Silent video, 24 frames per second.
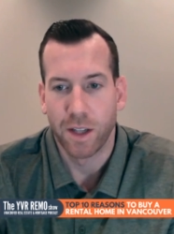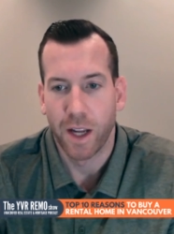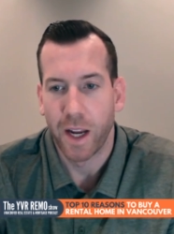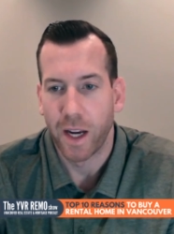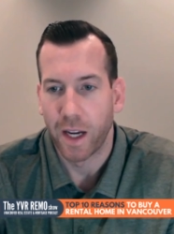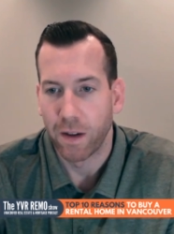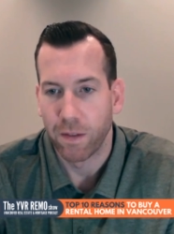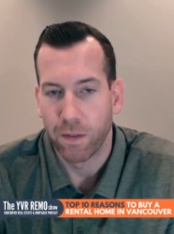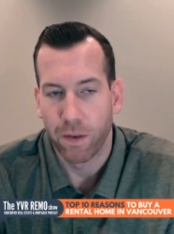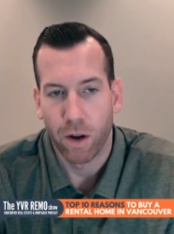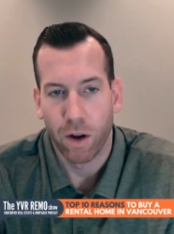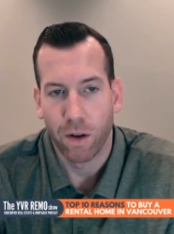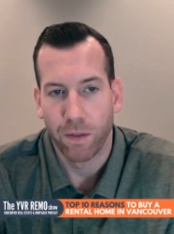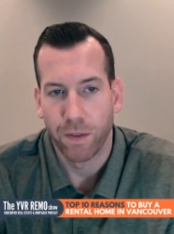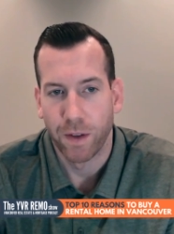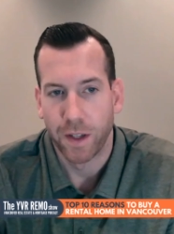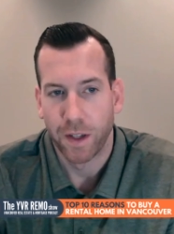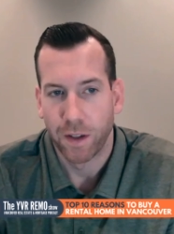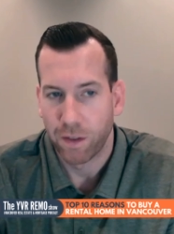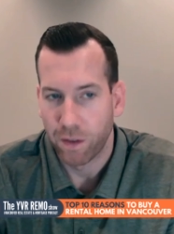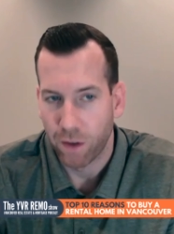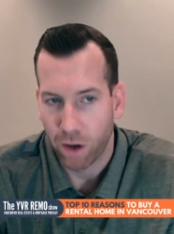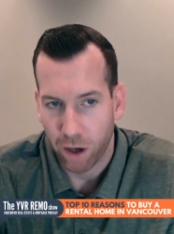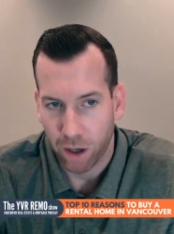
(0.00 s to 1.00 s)
involved in
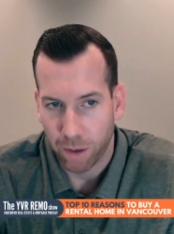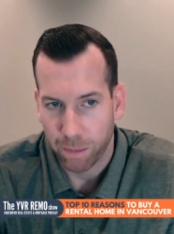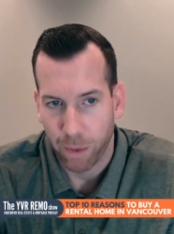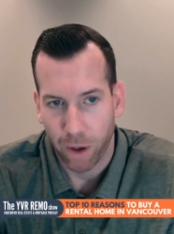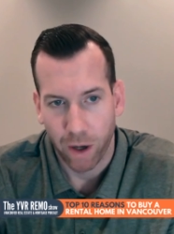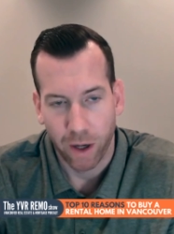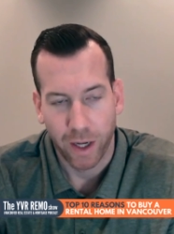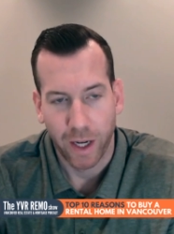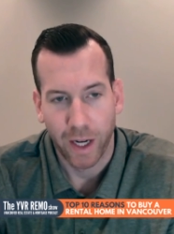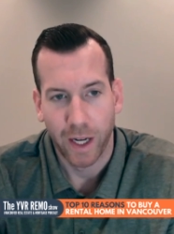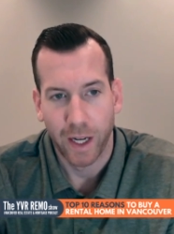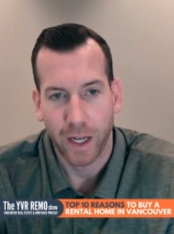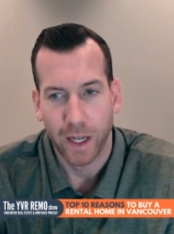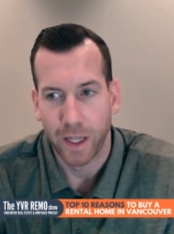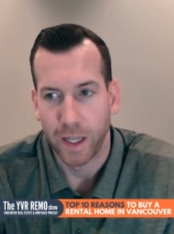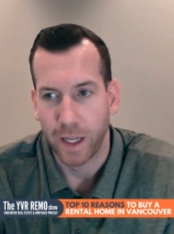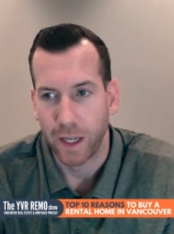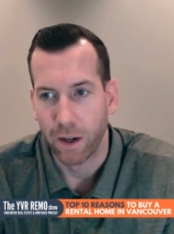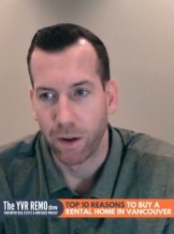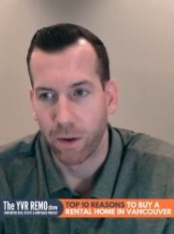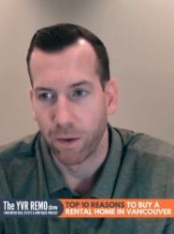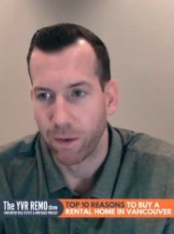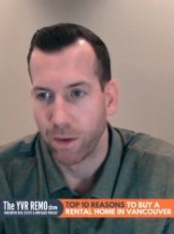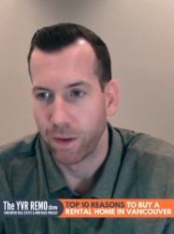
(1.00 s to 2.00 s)
the stock market.
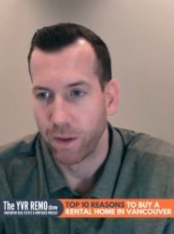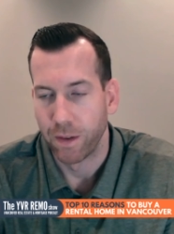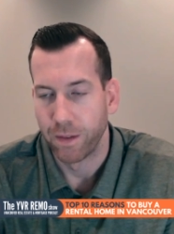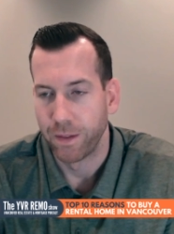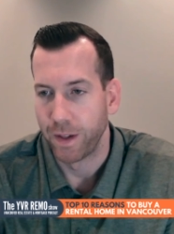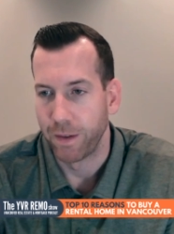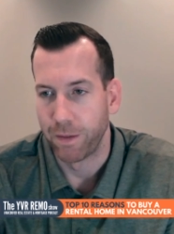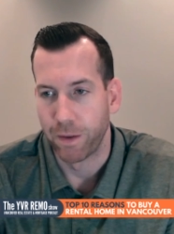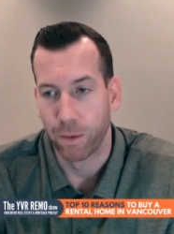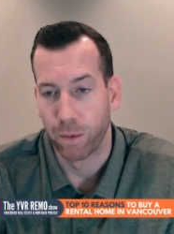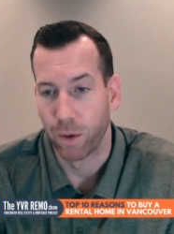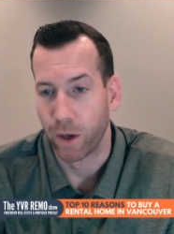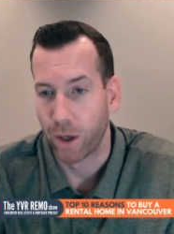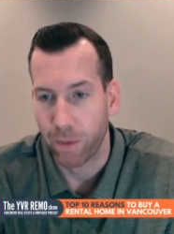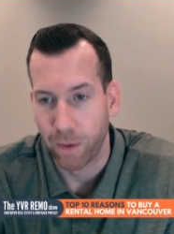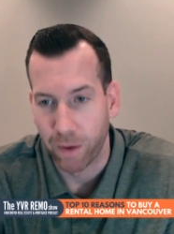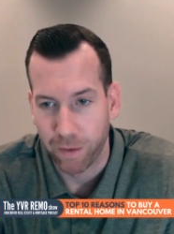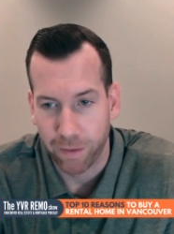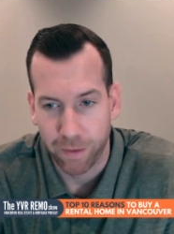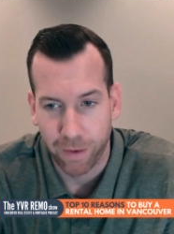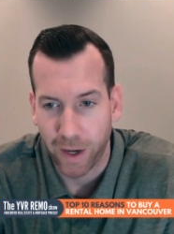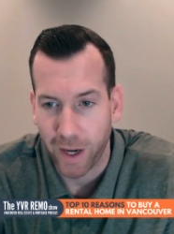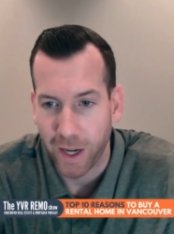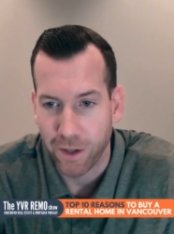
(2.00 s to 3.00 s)
If you're working with
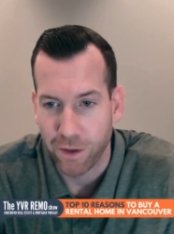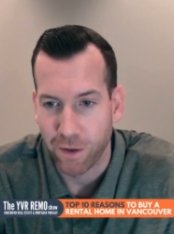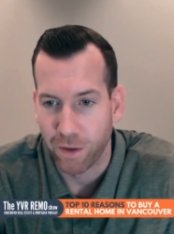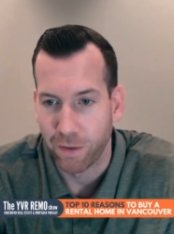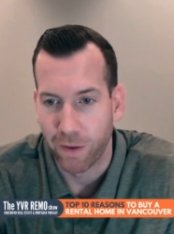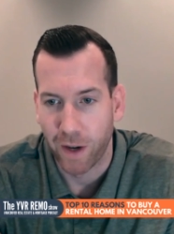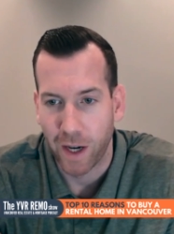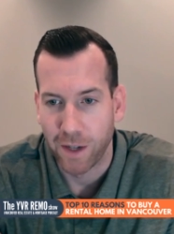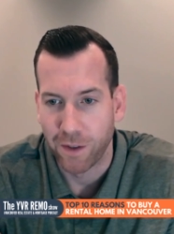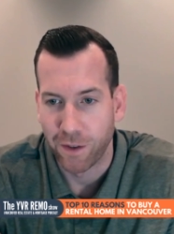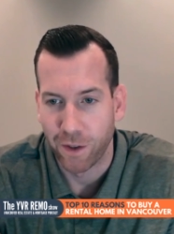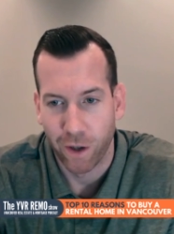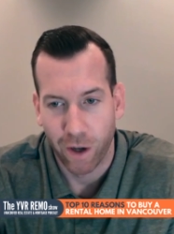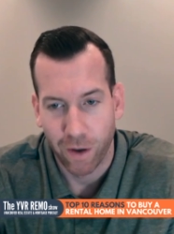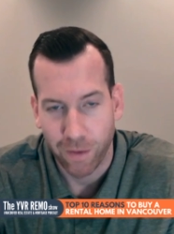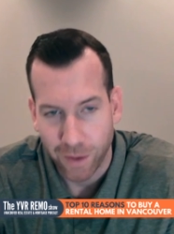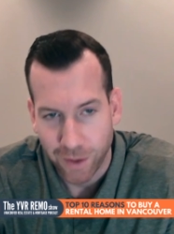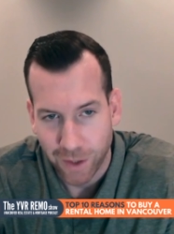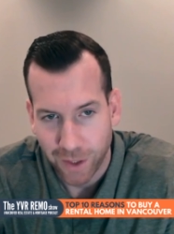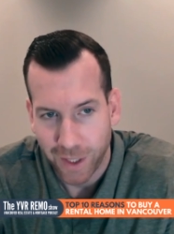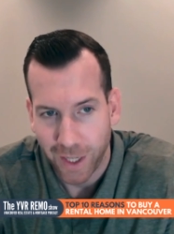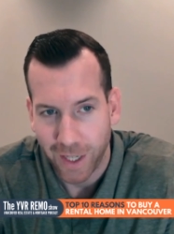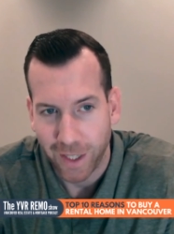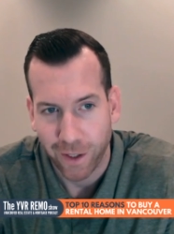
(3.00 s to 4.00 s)
a financial advisor,
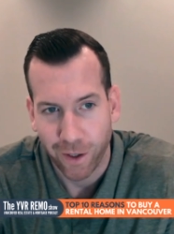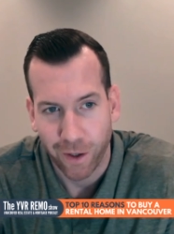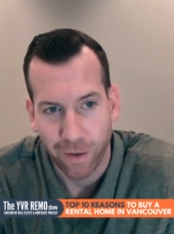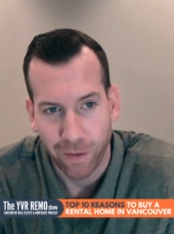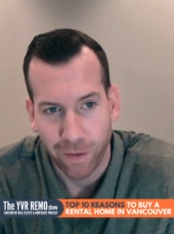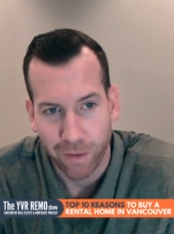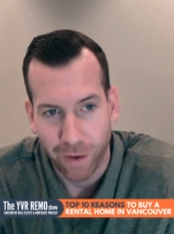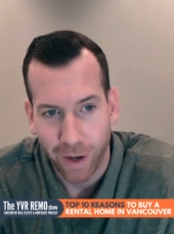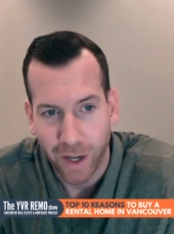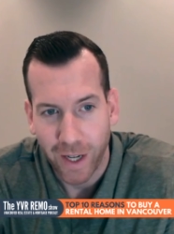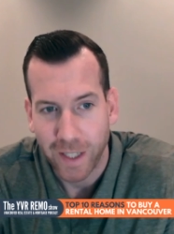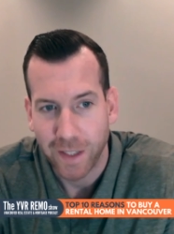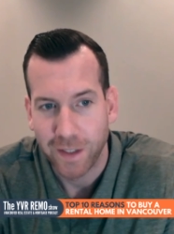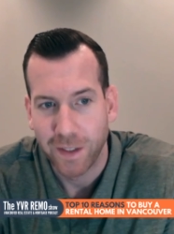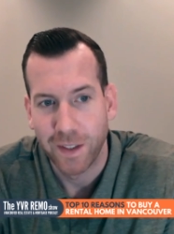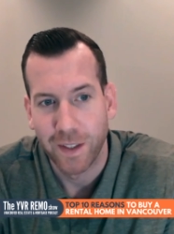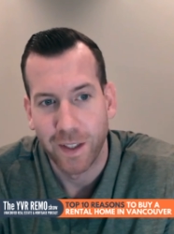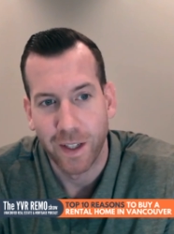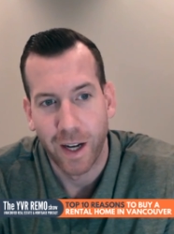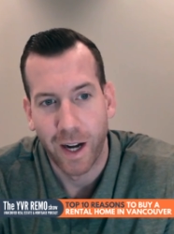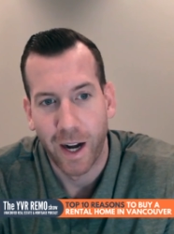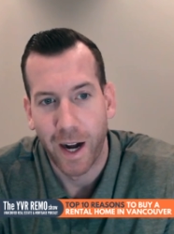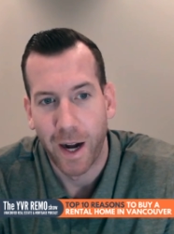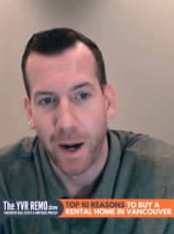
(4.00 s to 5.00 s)
obviously take their advice.
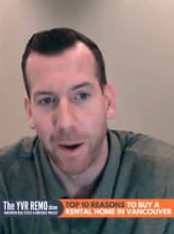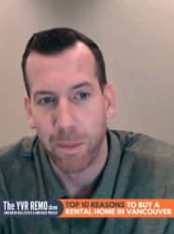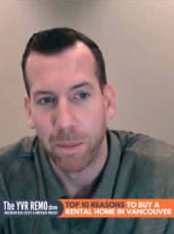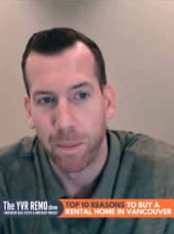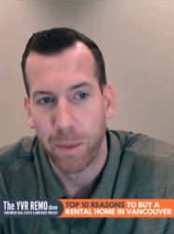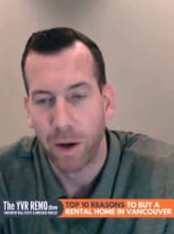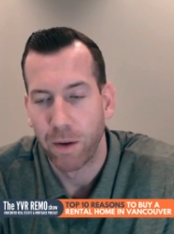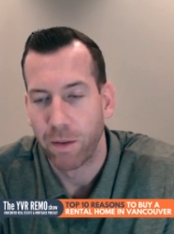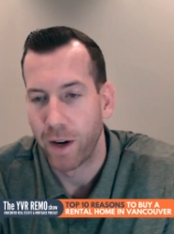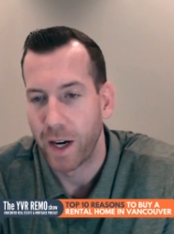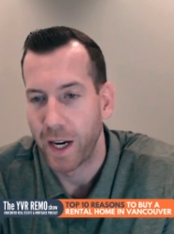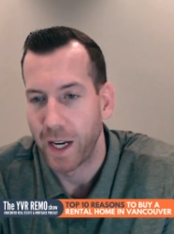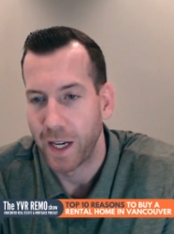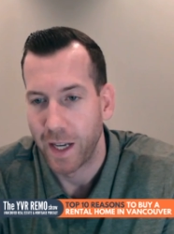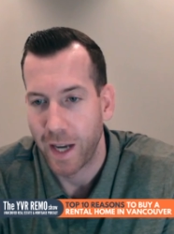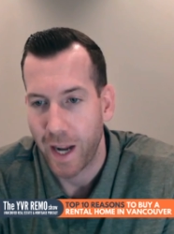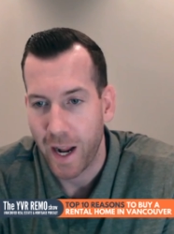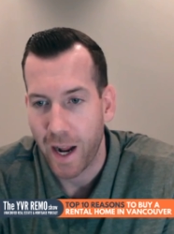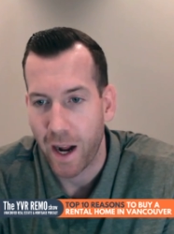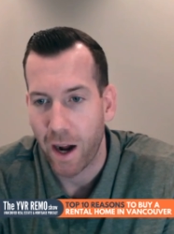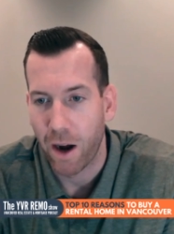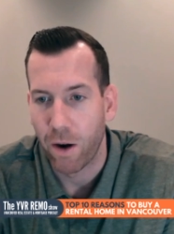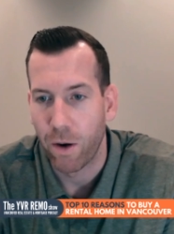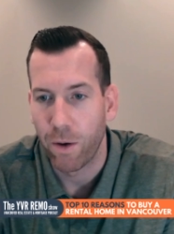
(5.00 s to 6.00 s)
But right
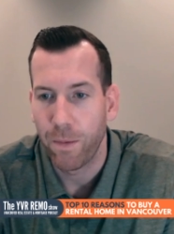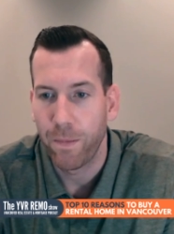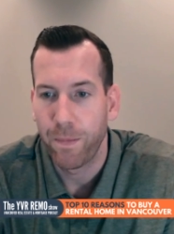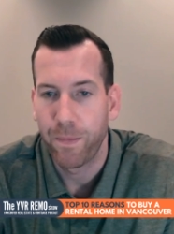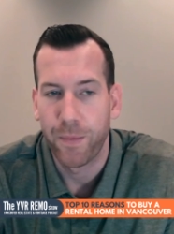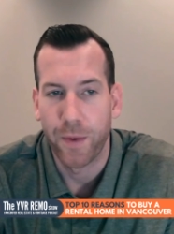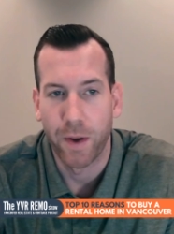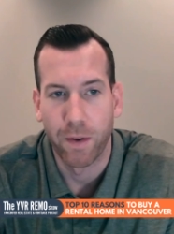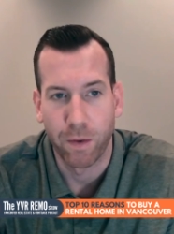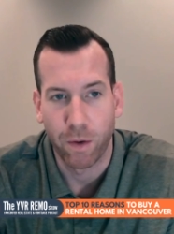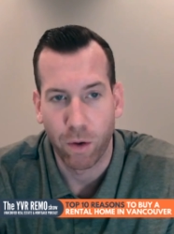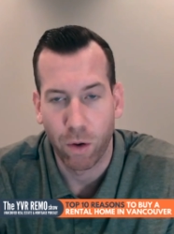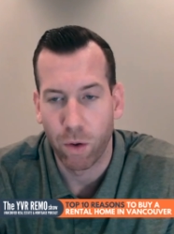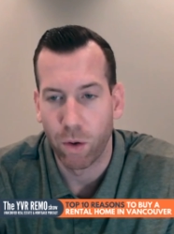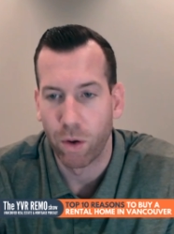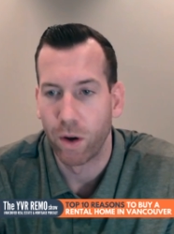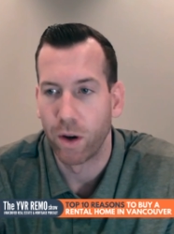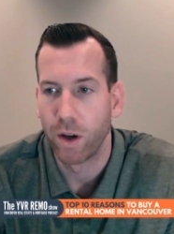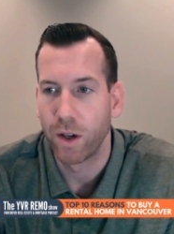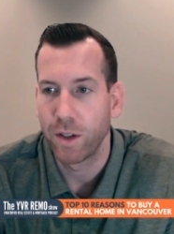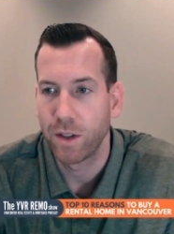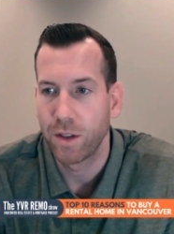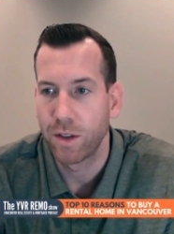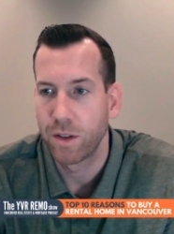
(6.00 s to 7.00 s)
now, of
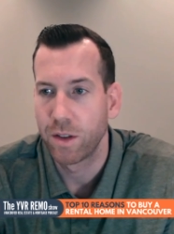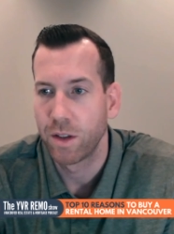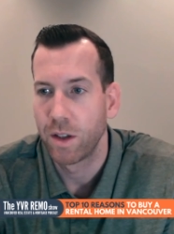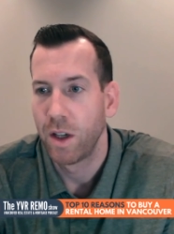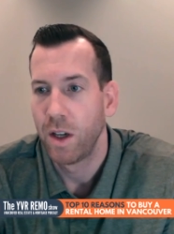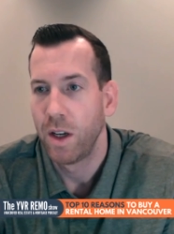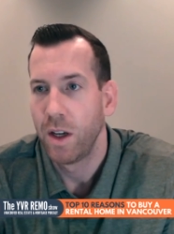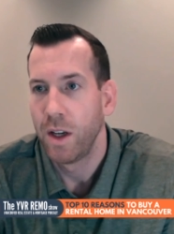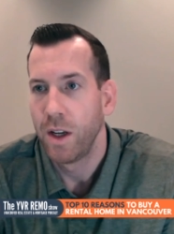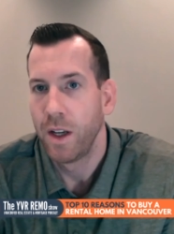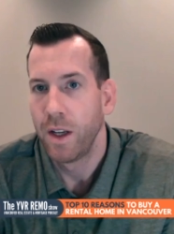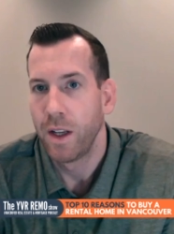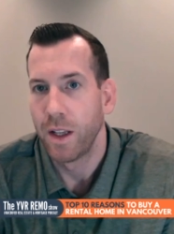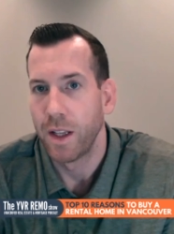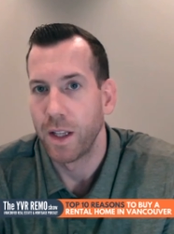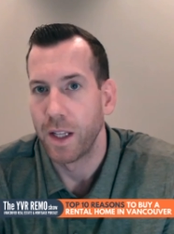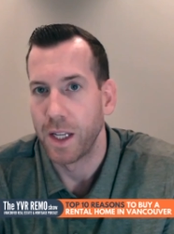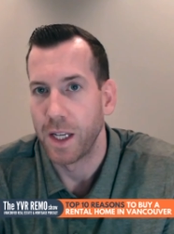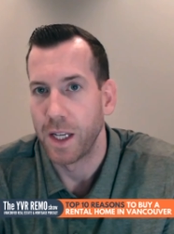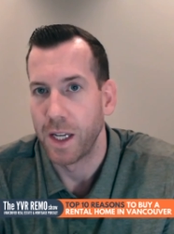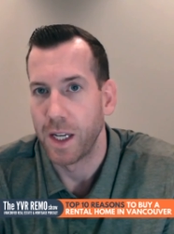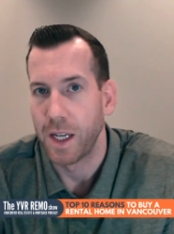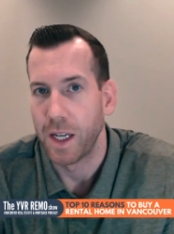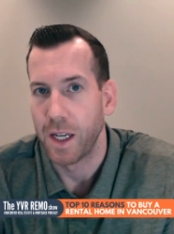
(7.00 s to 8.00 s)
course,
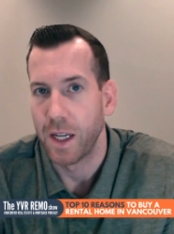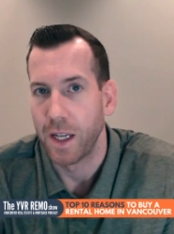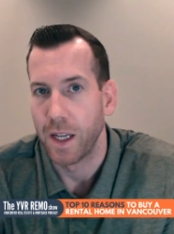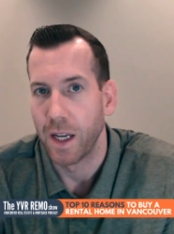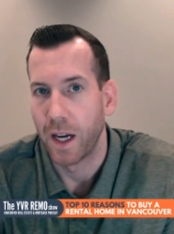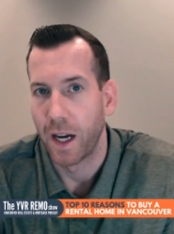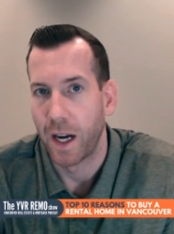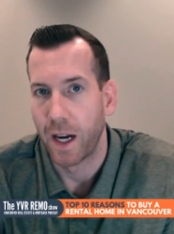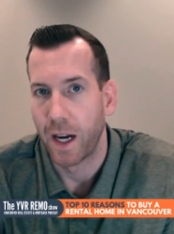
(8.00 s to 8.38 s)
the